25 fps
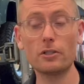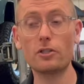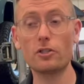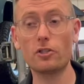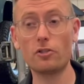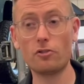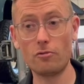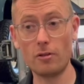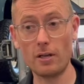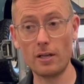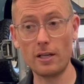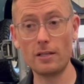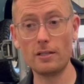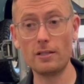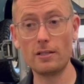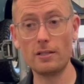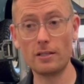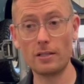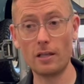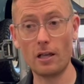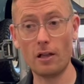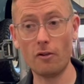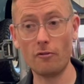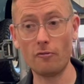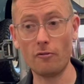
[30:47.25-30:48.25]
Straighten
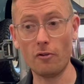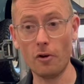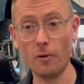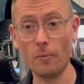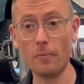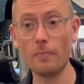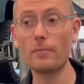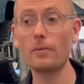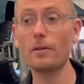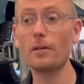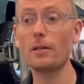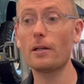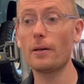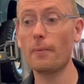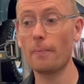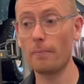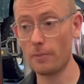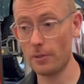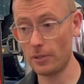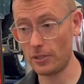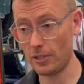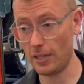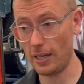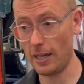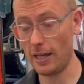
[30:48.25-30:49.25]
yourself up.
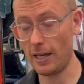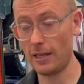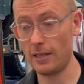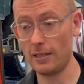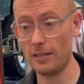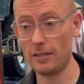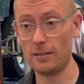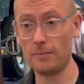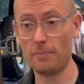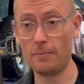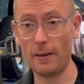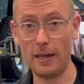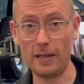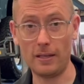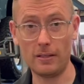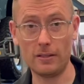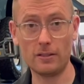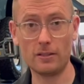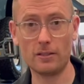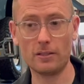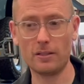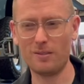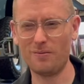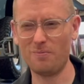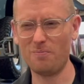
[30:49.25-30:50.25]
Mercedes,
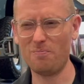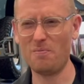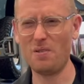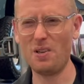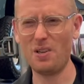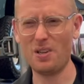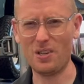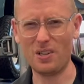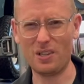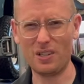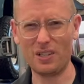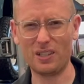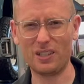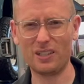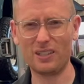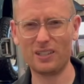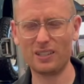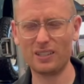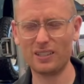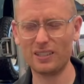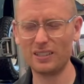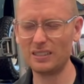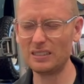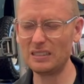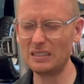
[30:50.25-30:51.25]
Benz, Merc.
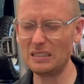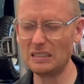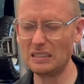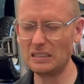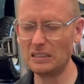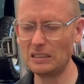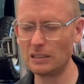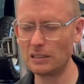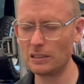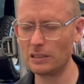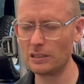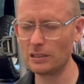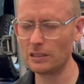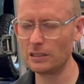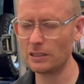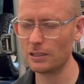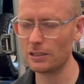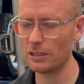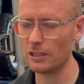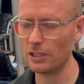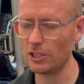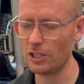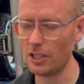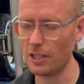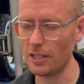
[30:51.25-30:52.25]
Oof,
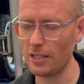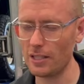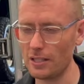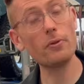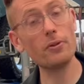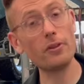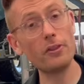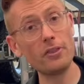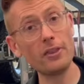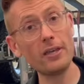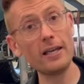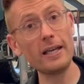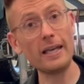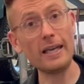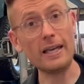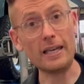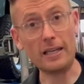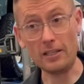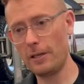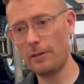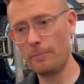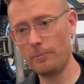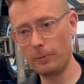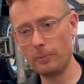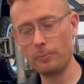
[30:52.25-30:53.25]
Jesus. The thing is,
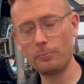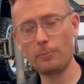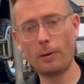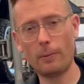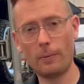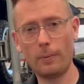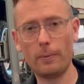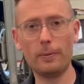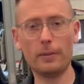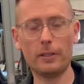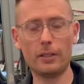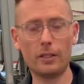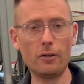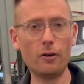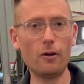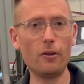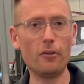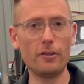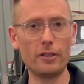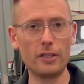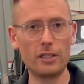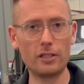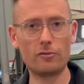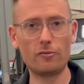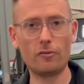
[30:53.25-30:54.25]
people probably go on
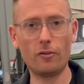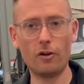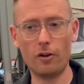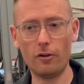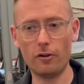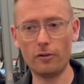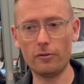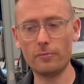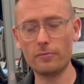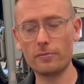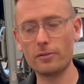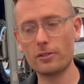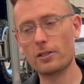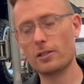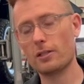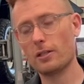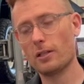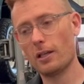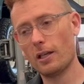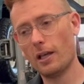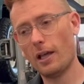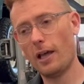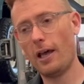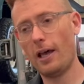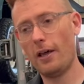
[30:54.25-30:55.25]
these forums
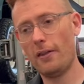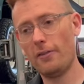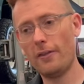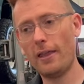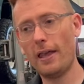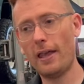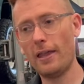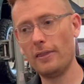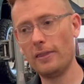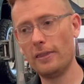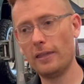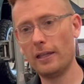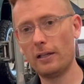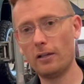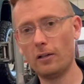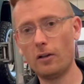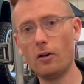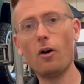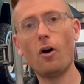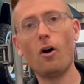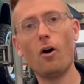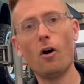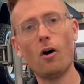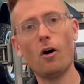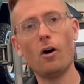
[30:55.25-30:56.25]
and then they go,
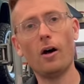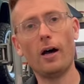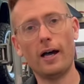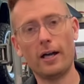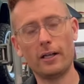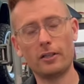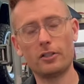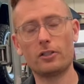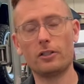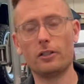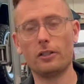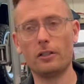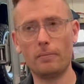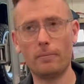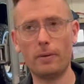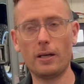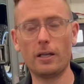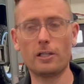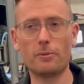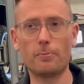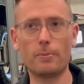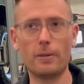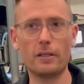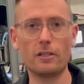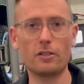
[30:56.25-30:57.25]
oh, actually, I better
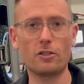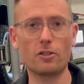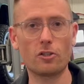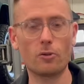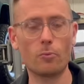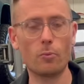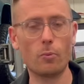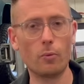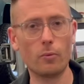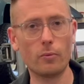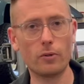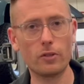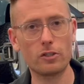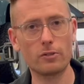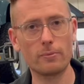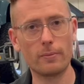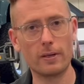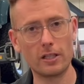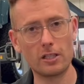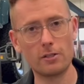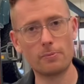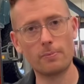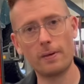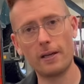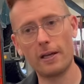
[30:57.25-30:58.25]
speak to someone with some
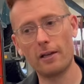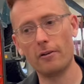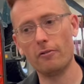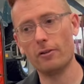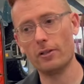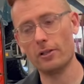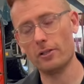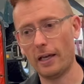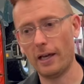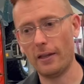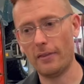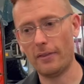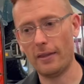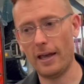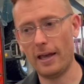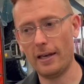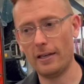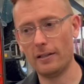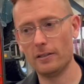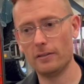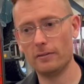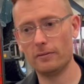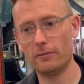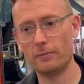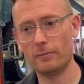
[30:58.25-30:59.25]
experience and
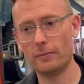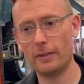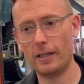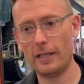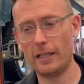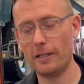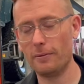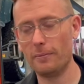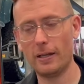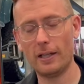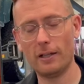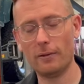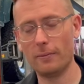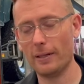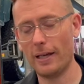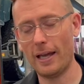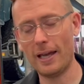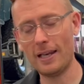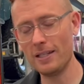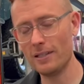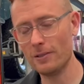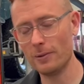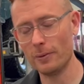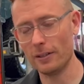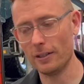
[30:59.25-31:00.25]
then email me
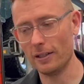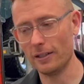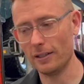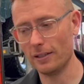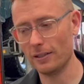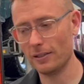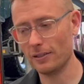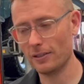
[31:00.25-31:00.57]
anyway.